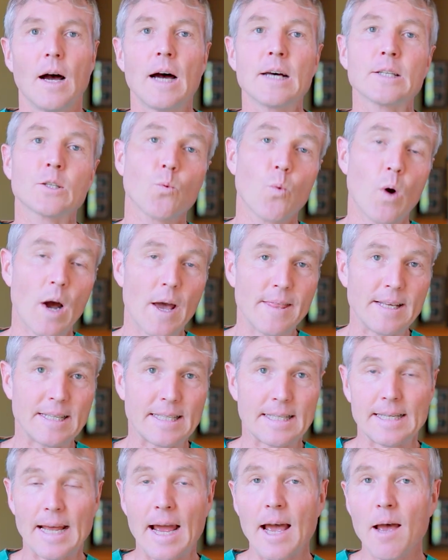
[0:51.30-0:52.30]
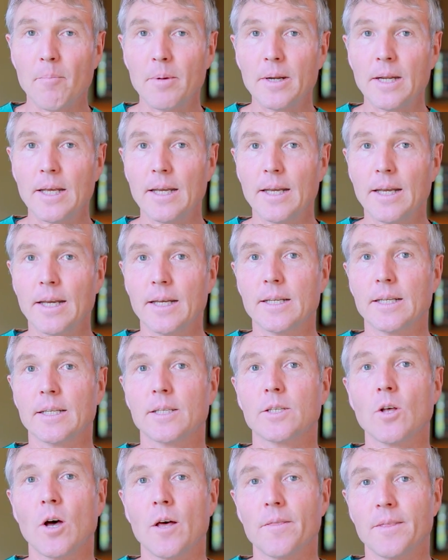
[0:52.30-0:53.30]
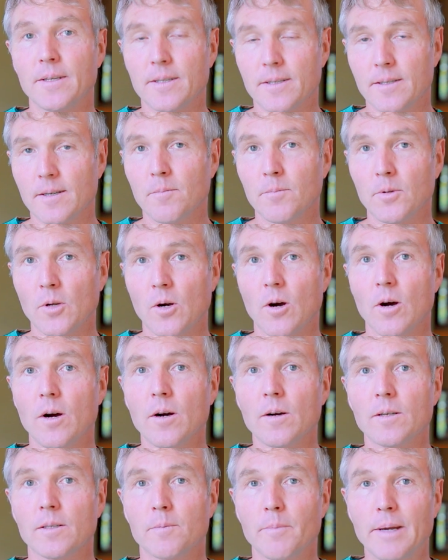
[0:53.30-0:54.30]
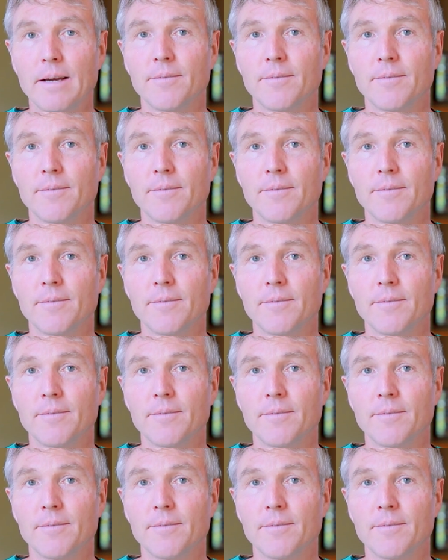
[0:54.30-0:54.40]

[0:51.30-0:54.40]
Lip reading: As to why this is happening, it is thought that some dogs may